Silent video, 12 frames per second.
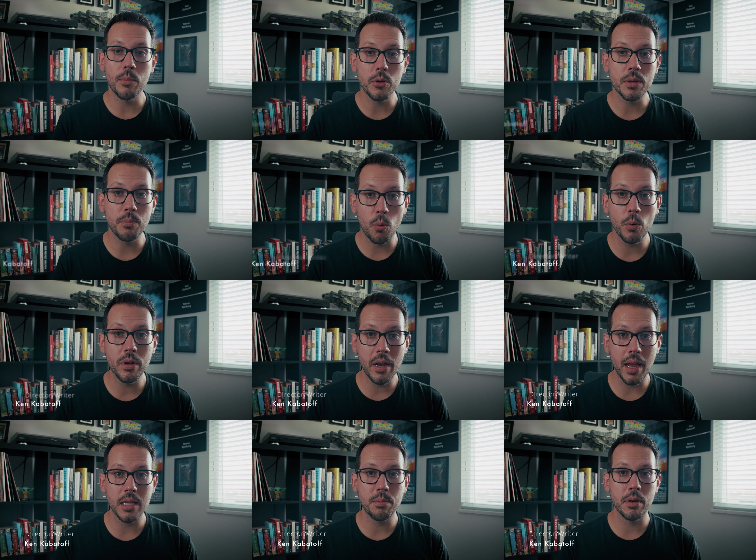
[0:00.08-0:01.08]
of the most important
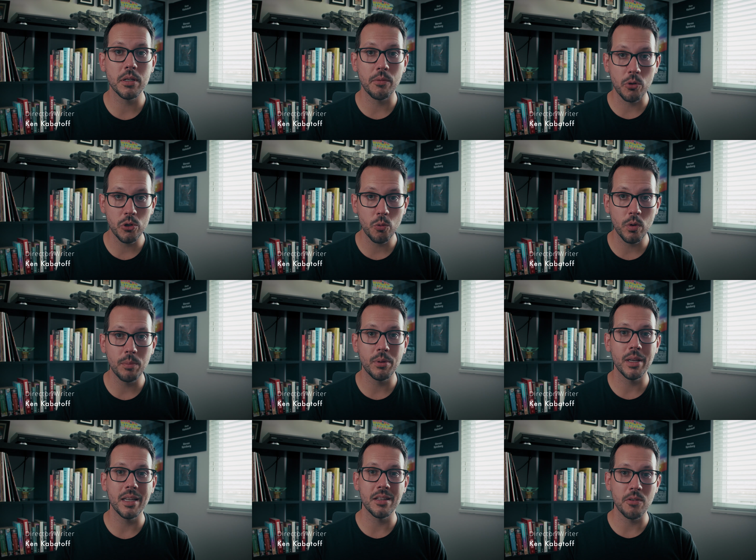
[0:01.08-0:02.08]
aspects of your
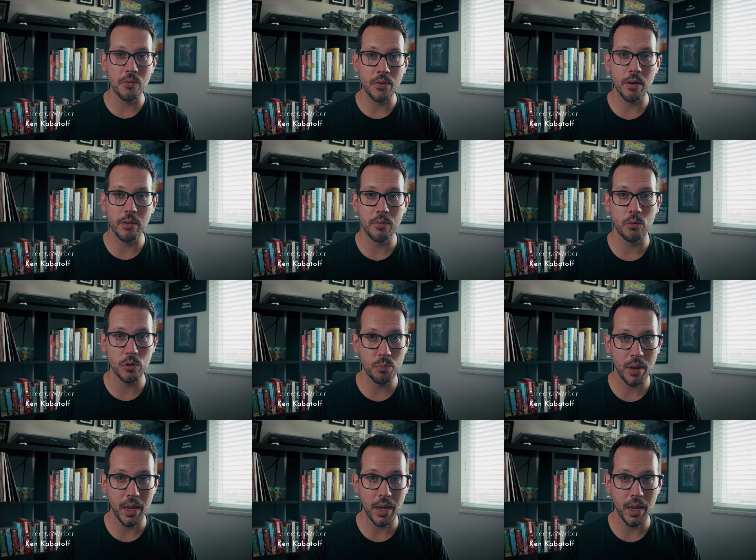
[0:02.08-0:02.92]
screenplay is the very first